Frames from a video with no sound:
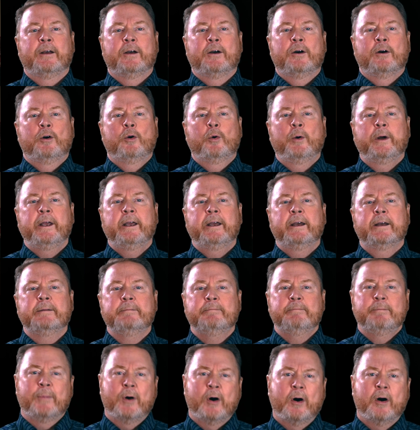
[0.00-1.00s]
Hui
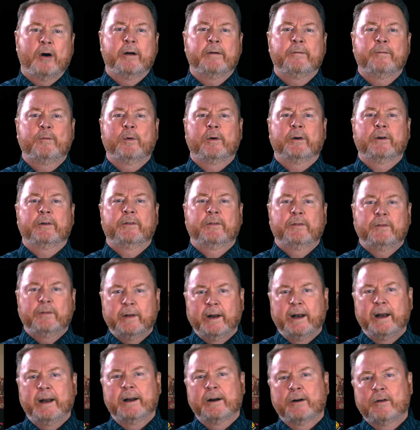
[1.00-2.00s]
and Marv were
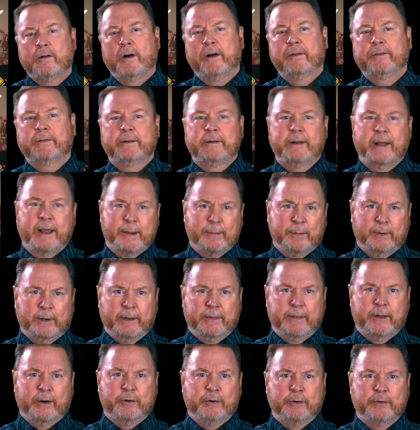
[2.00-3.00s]
sitting across the table
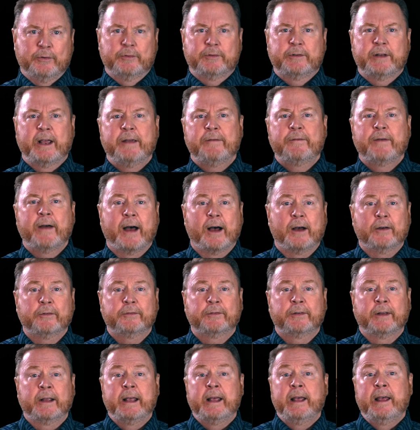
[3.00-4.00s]
in their new safe
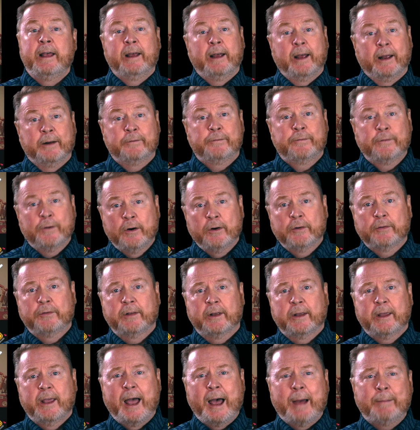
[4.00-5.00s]
house. At first,
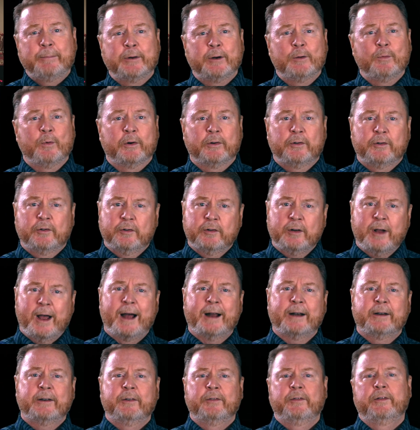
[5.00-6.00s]
the captain was
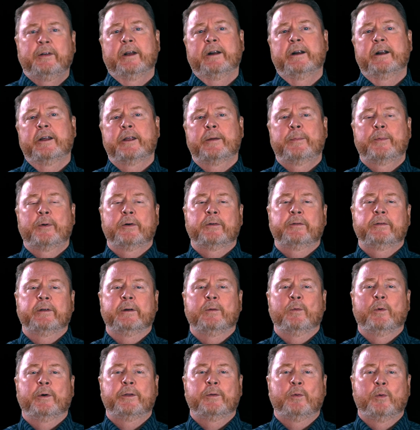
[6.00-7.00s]
shocked to see another
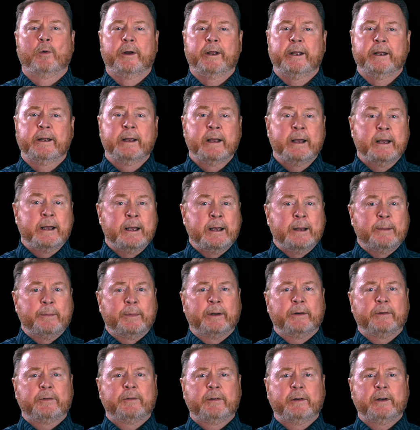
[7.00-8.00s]
person with Hui,
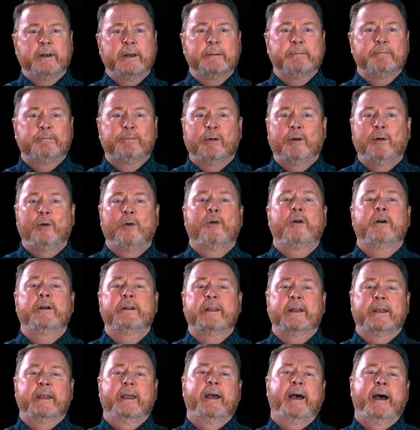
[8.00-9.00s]
but she implored
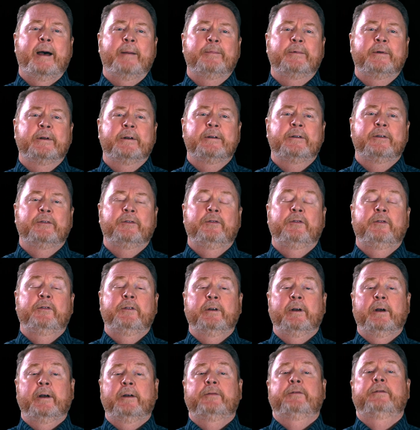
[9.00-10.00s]
the captain to
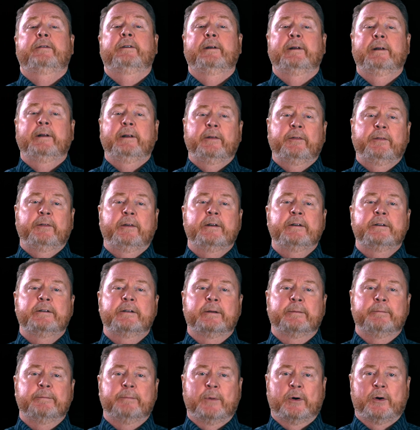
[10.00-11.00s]
just listen
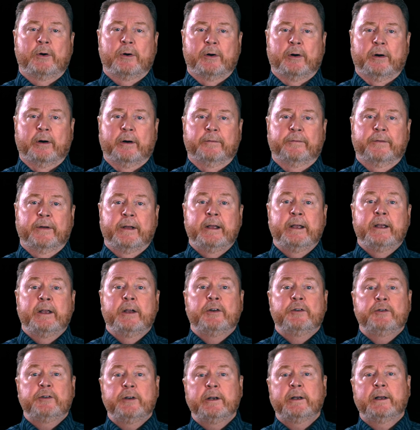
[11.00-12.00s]
to Marv.
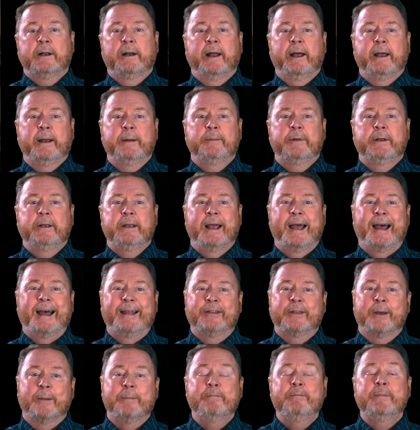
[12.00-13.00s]
She claimed he
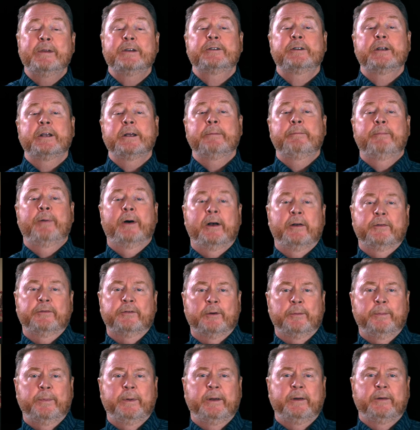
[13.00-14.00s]
had the missing
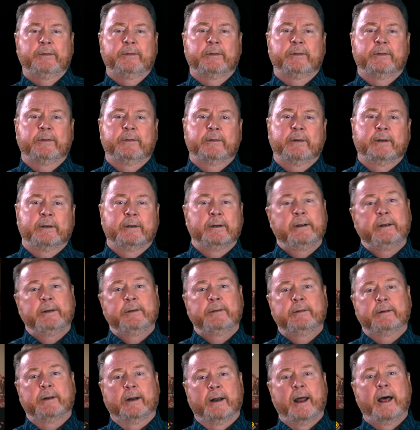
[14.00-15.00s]
puzzle pieces, at
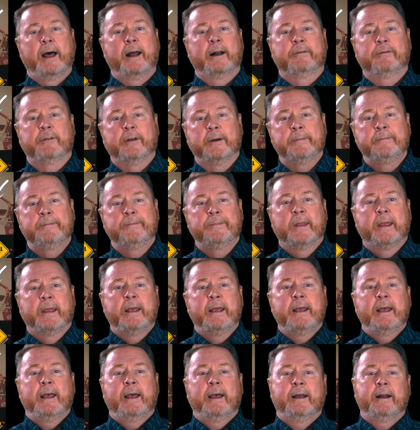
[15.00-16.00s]
least a lot of them,
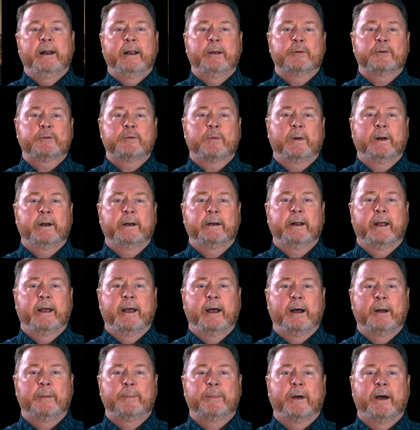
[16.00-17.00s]
and he was willing to
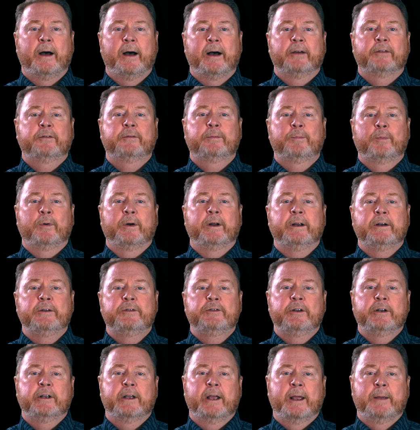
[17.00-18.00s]
help us bring
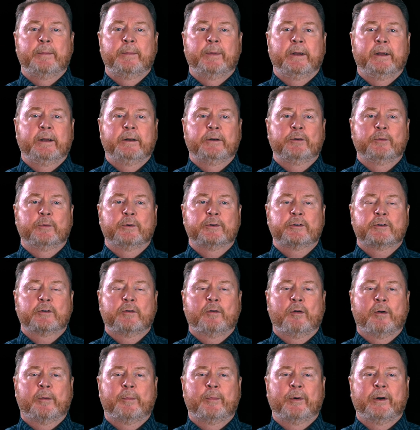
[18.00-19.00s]
GKP to its
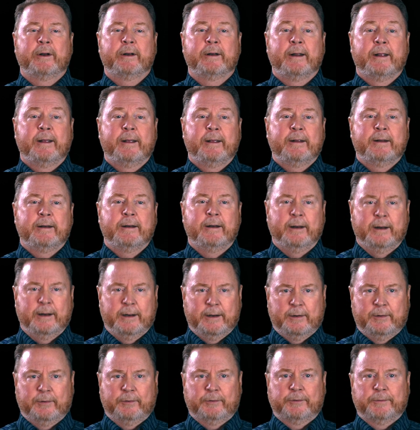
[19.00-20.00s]
corporate
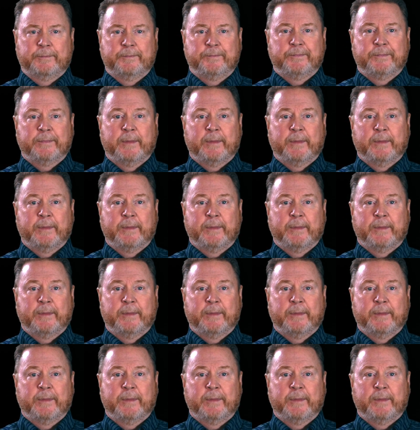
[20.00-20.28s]
knees.